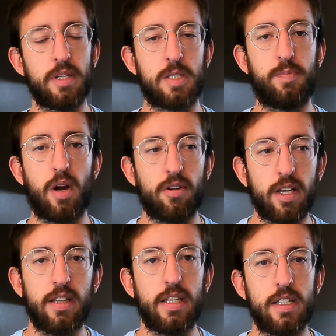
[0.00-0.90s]
bit
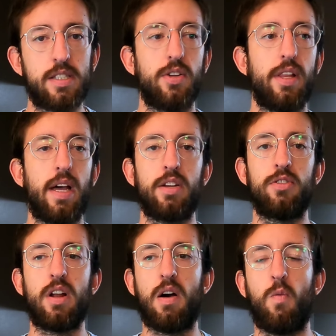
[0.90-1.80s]
sparingly so that
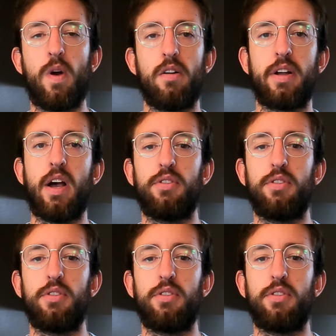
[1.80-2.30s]
you're not wearing